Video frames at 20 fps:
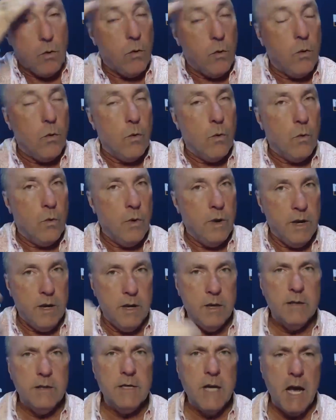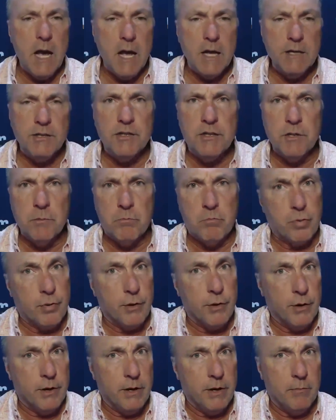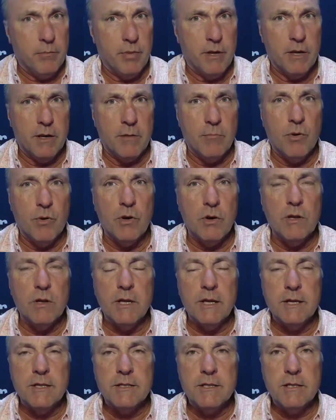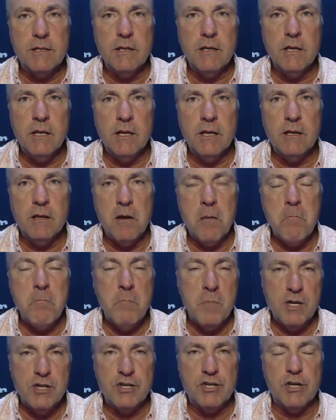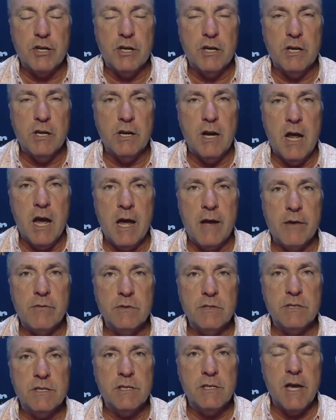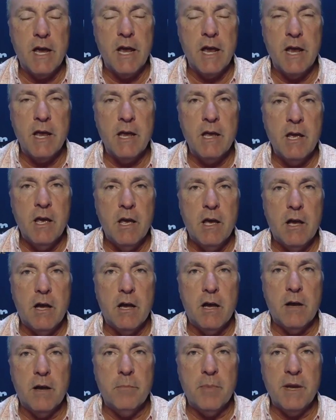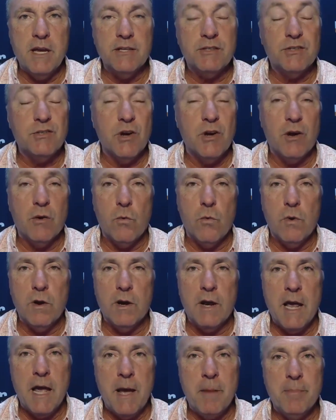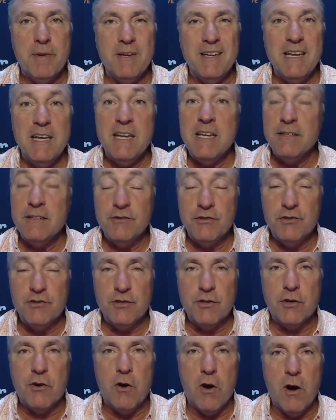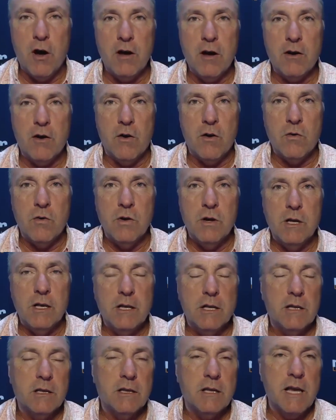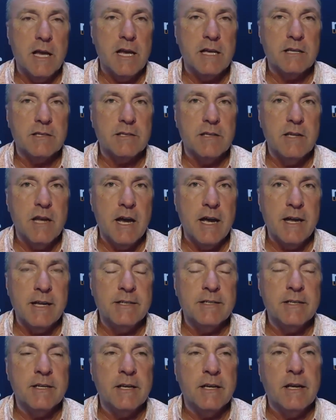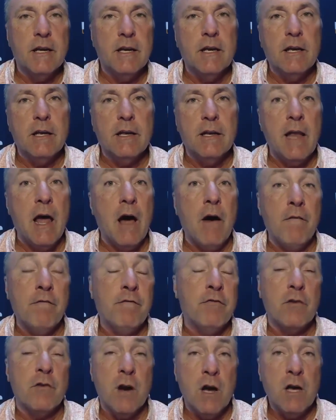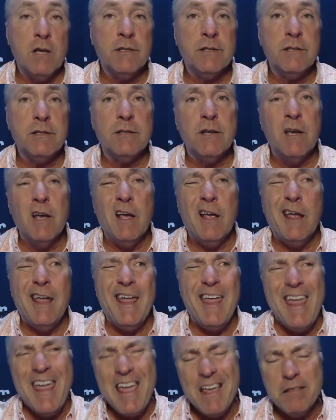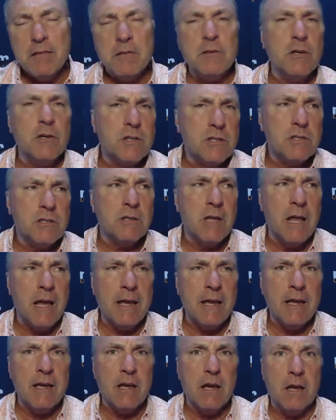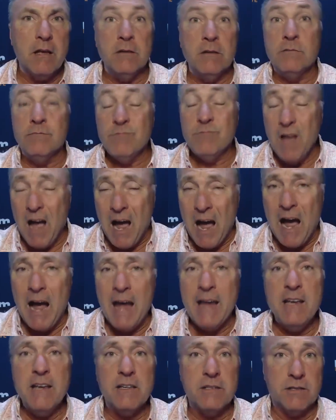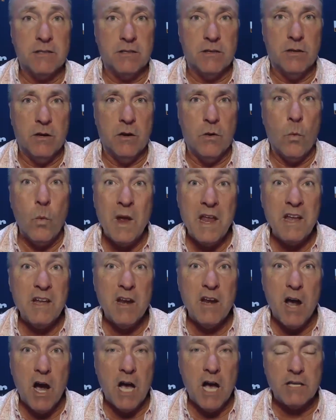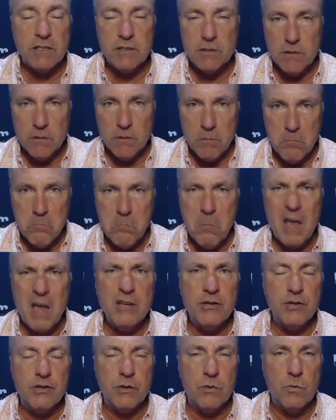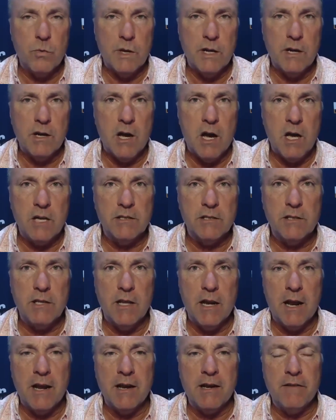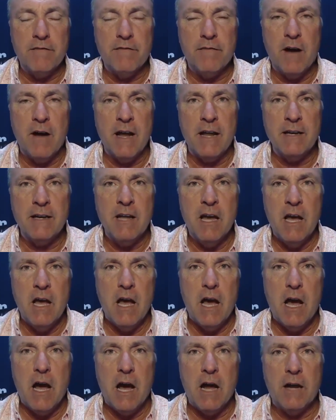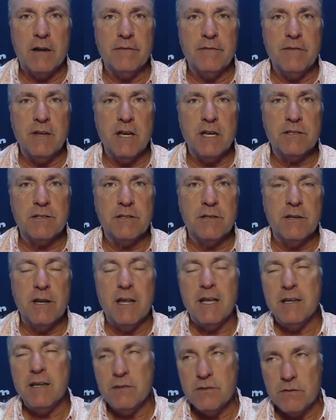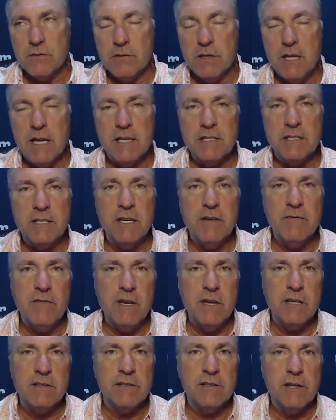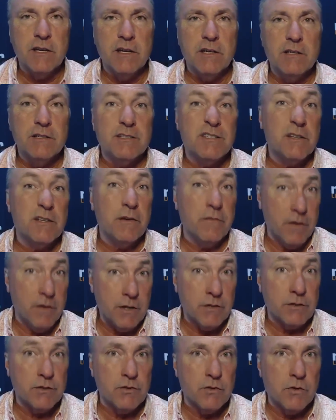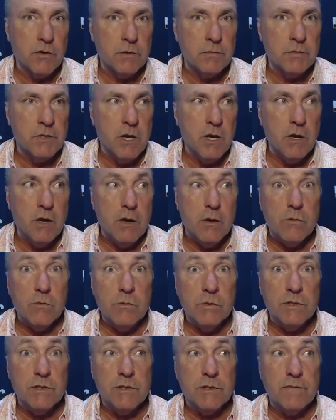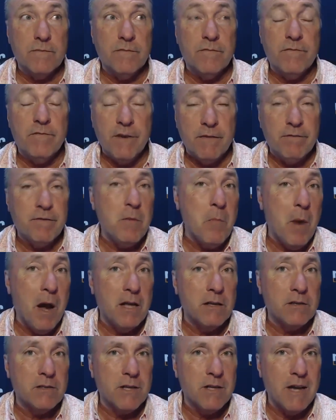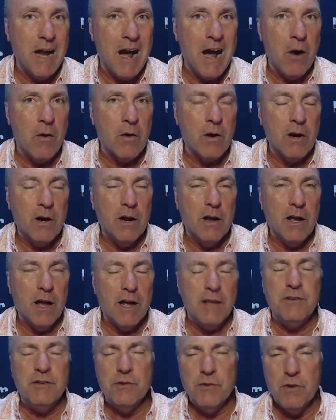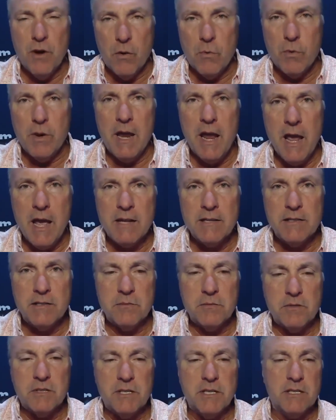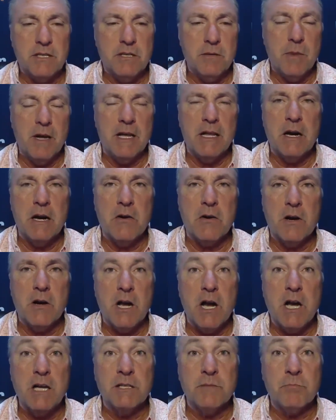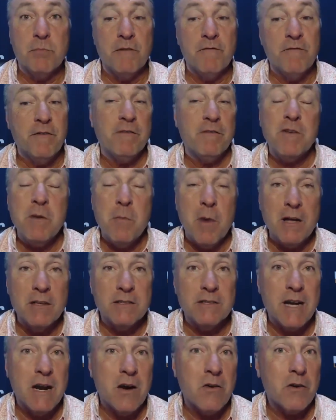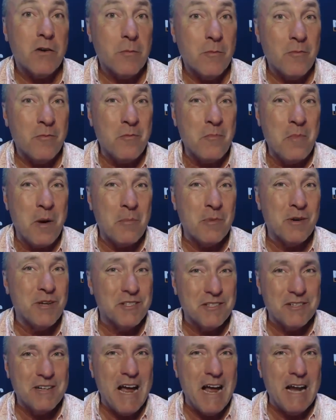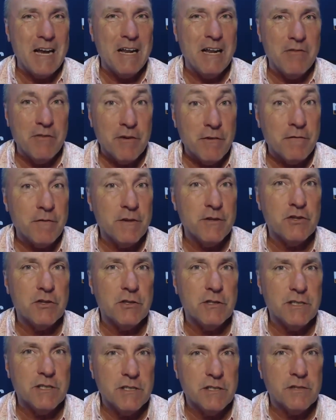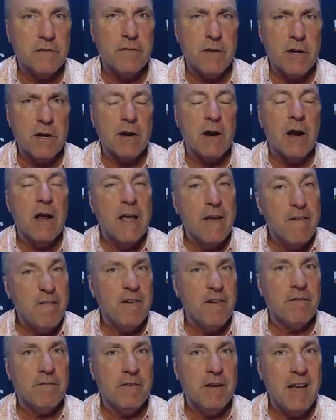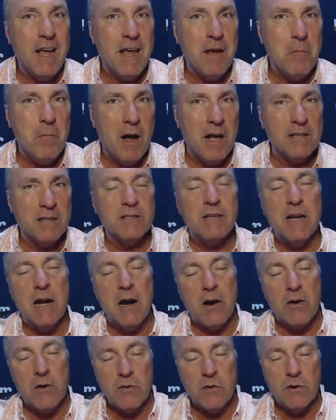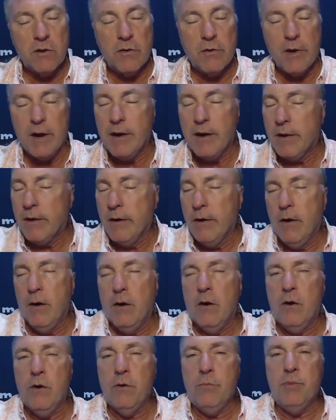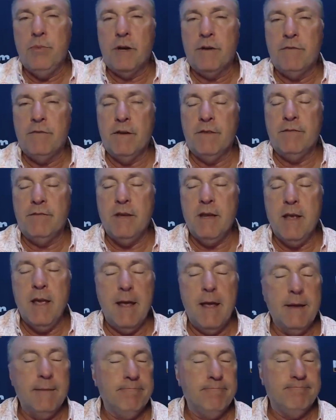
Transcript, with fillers: We dodged a pretty big bullet in Michigan, I would say, based on what happened in Chicago last night. Now, for us, it looks like the highest wind gust, measured wind gust, that I could find out of yesterday's or last evening's severe storms was 50 miles an hour. I do know we had some 60-mile-an-hour gusts, but 50 miles an hour, remember, is not even officially severe. 58 miles an hour or greater. Who picked 58?